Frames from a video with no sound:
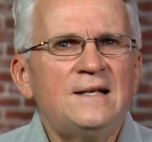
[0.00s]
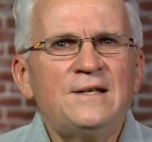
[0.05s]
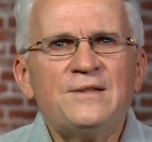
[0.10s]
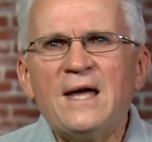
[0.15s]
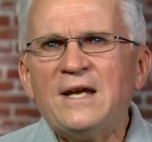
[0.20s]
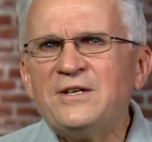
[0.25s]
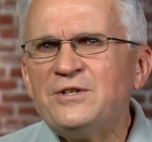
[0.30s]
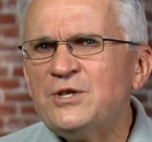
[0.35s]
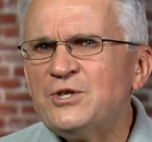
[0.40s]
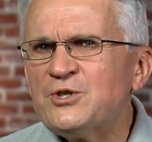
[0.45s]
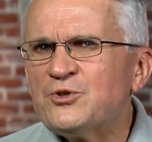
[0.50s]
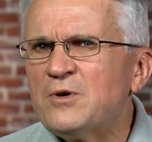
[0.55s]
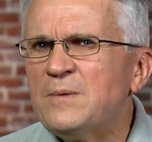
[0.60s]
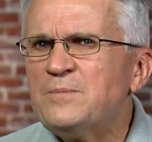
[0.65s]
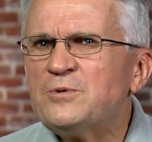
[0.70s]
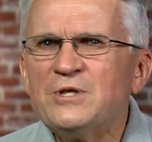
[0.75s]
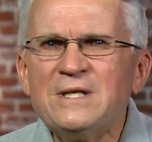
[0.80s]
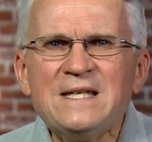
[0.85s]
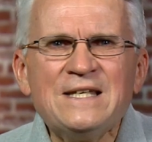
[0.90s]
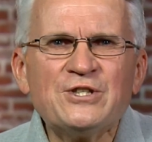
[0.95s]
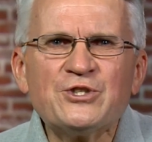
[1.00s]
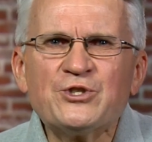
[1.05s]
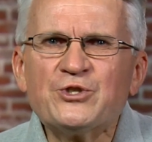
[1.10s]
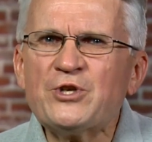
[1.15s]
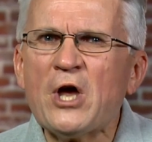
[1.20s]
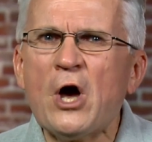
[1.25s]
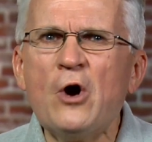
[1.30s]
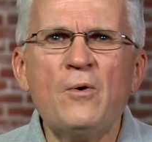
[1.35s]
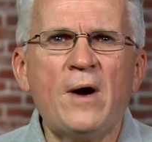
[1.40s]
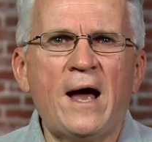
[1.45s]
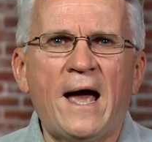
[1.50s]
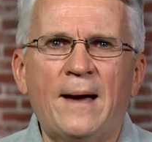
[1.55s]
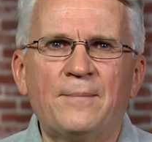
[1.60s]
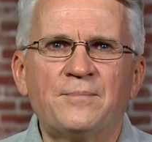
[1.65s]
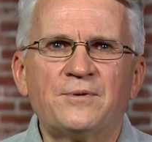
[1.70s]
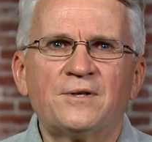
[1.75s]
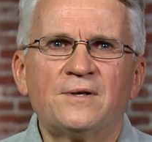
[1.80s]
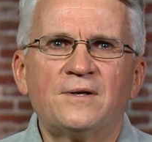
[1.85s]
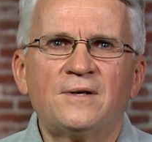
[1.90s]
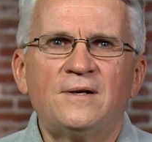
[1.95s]
That description is so
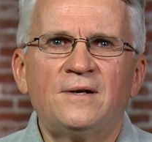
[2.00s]
apt.